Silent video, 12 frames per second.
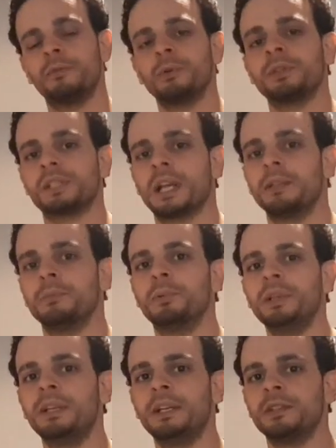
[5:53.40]
Focus on the
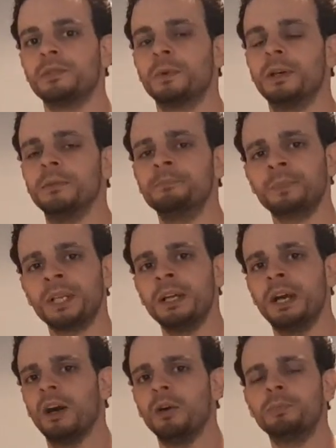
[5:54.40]
breathing as well.
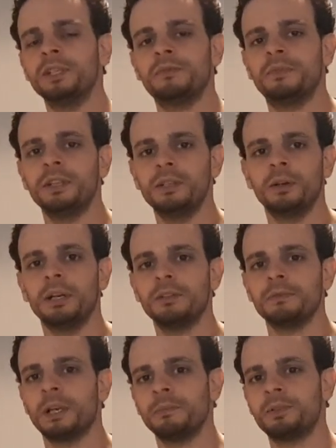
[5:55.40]
I hope this video
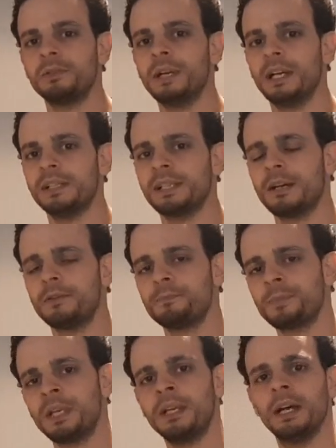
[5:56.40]
helps you guys out.
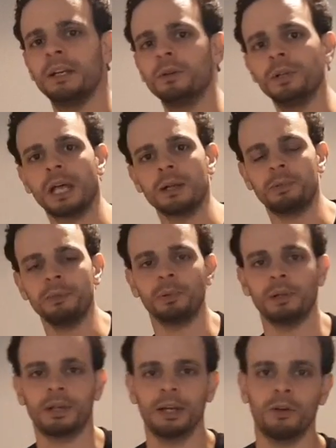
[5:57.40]
I know a lot of
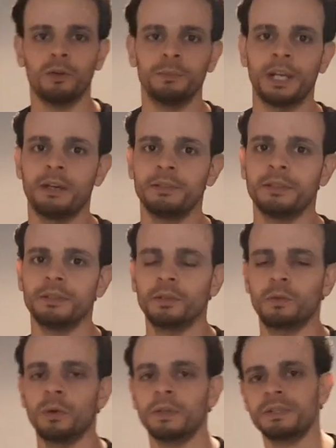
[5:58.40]
people are at home now during the
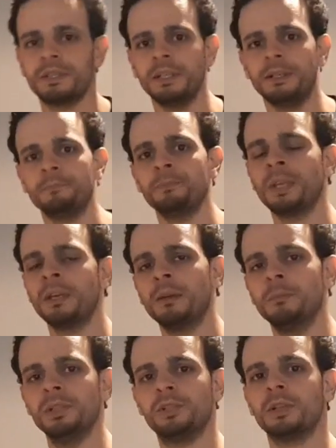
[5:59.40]
quarantine.
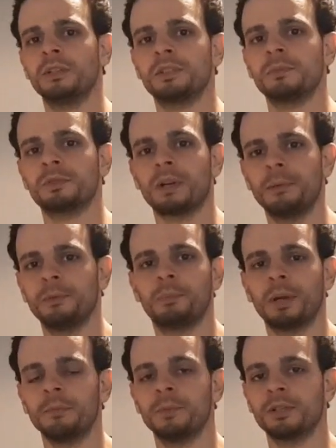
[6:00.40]
Be sure to subscribe to
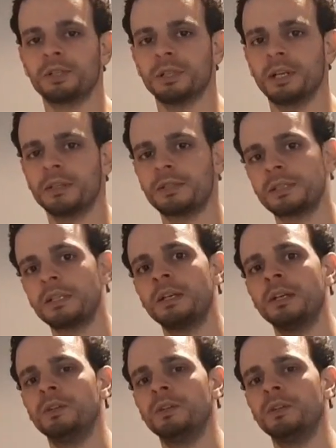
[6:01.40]
Pride Martial Arts.